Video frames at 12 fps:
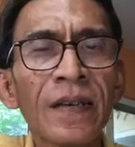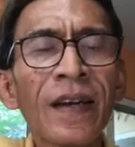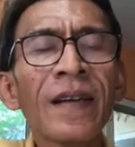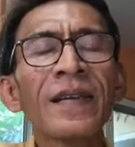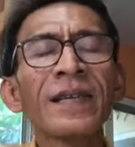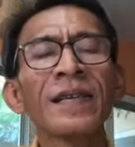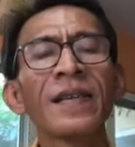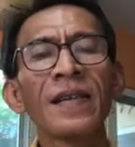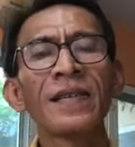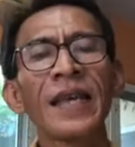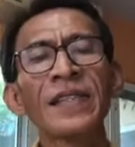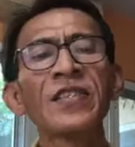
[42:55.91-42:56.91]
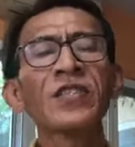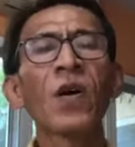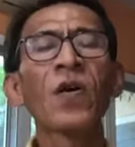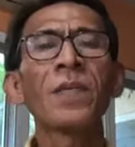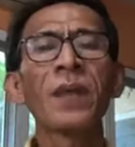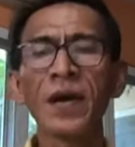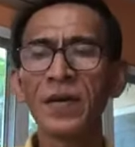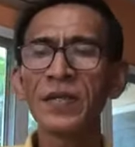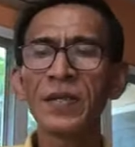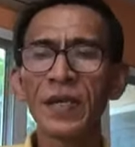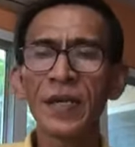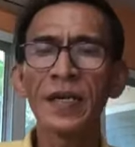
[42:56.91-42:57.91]
Yeah, that is all
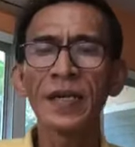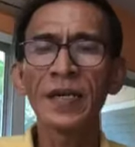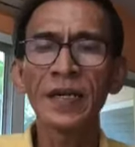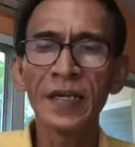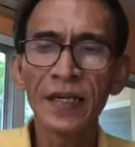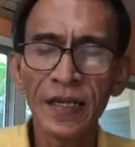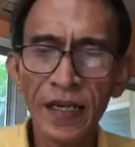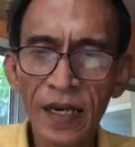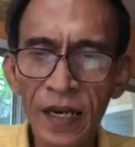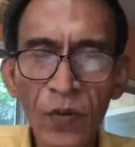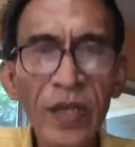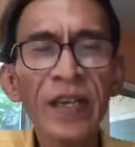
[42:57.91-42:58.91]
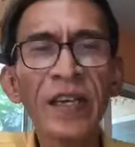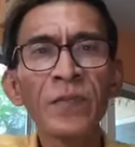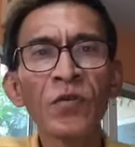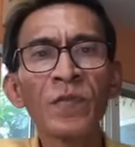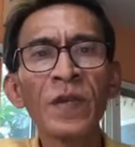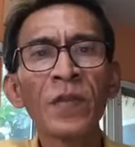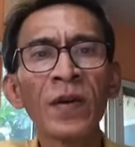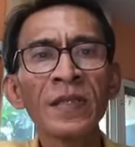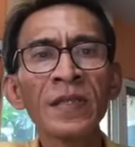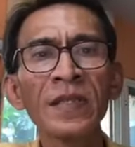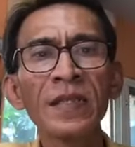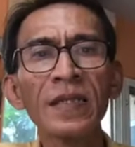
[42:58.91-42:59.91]
about our King
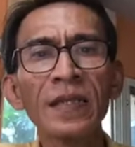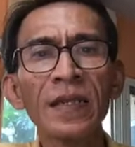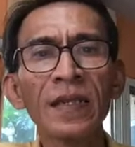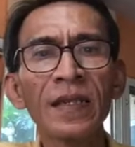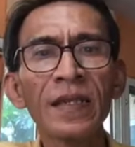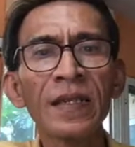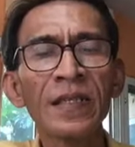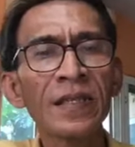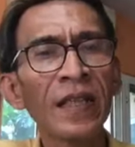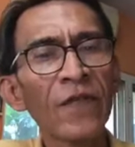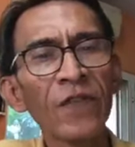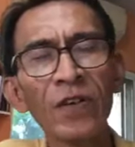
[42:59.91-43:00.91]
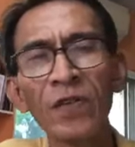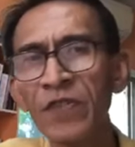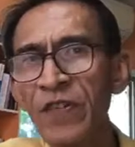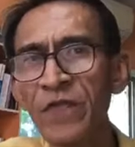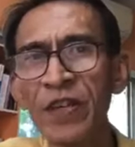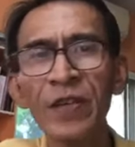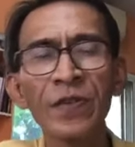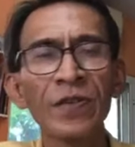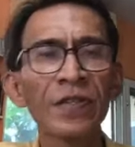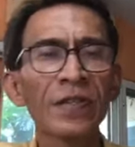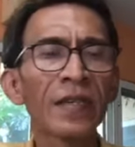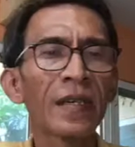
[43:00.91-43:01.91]
Bhumibol. It's never
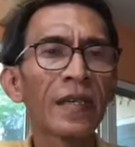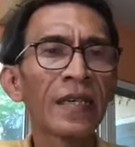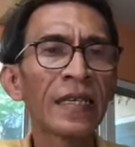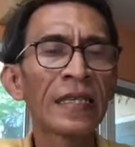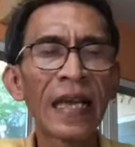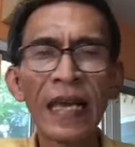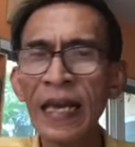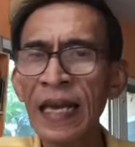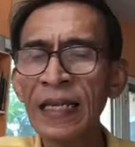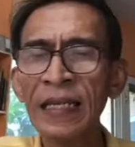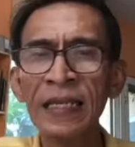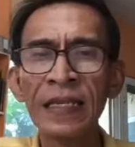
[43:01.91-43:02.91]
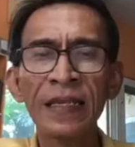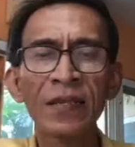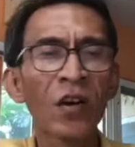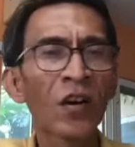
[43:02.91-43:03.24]
revealed in any